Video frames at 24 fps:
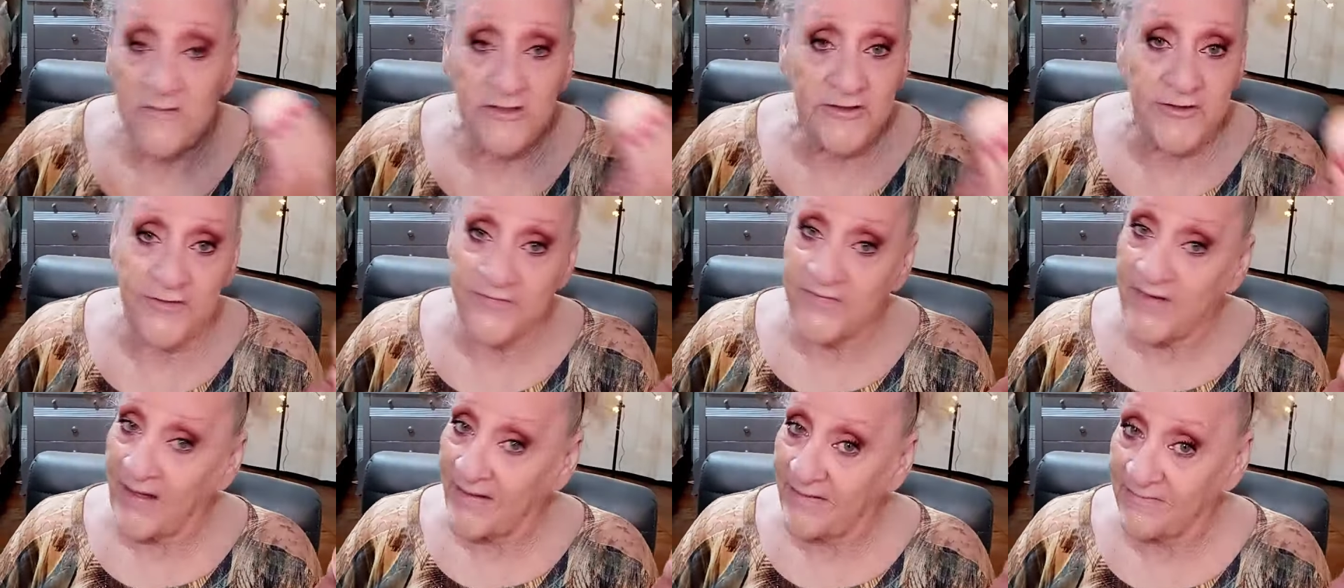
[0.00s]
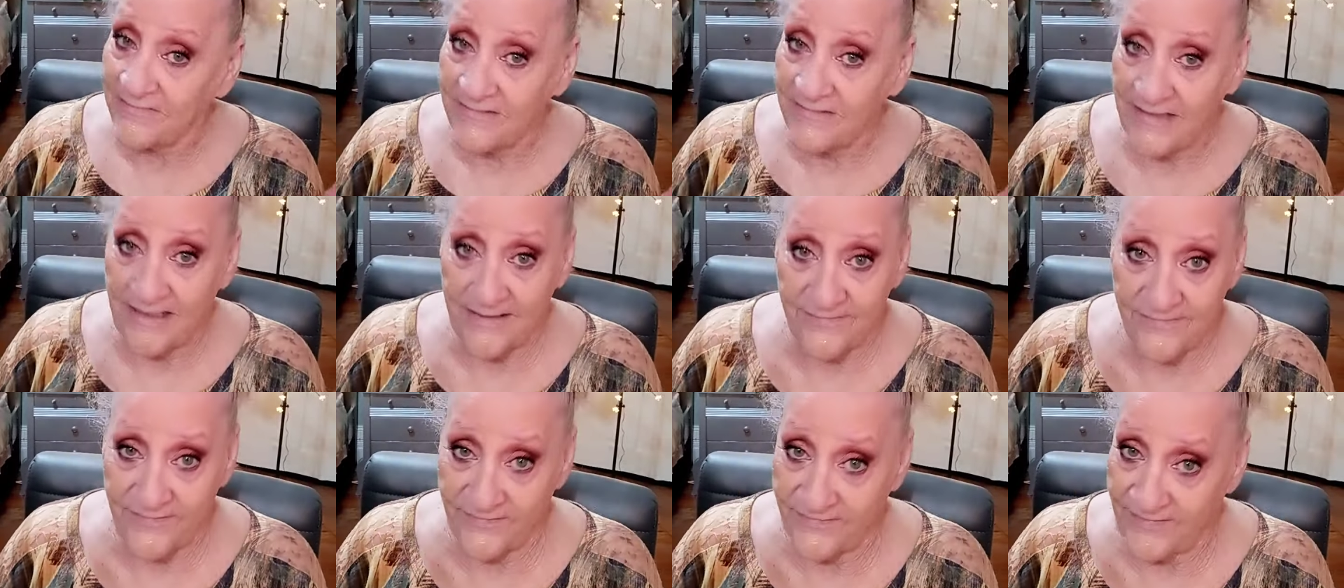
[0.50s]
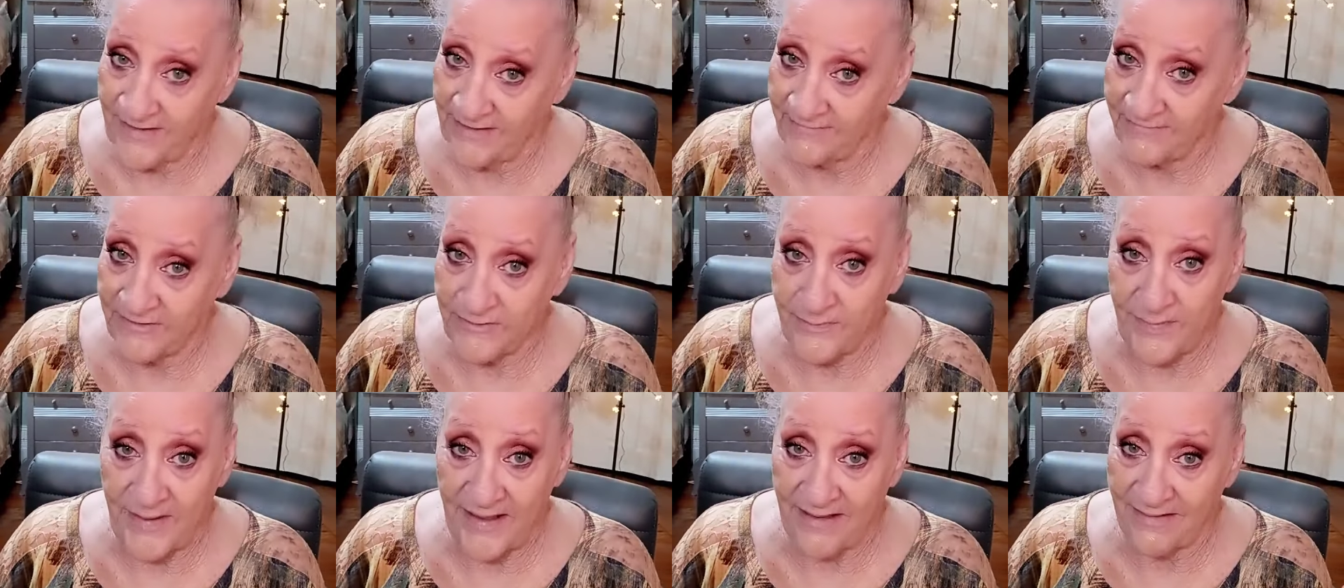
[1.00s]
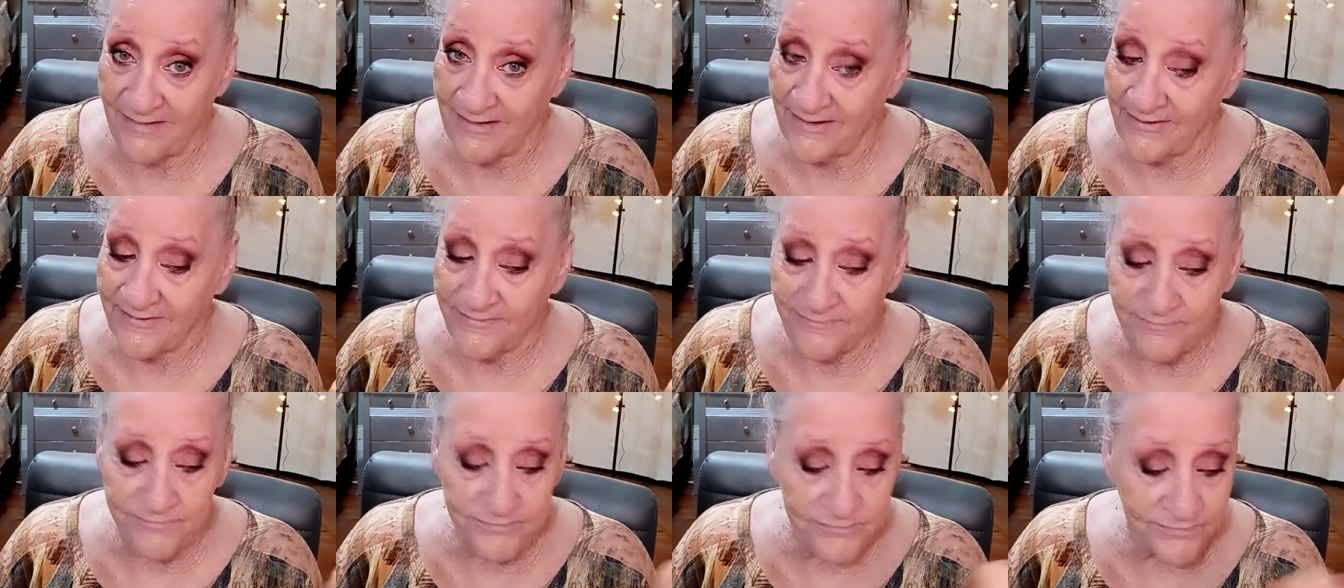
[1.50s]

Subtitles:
Girls, I don't have a favorite palette.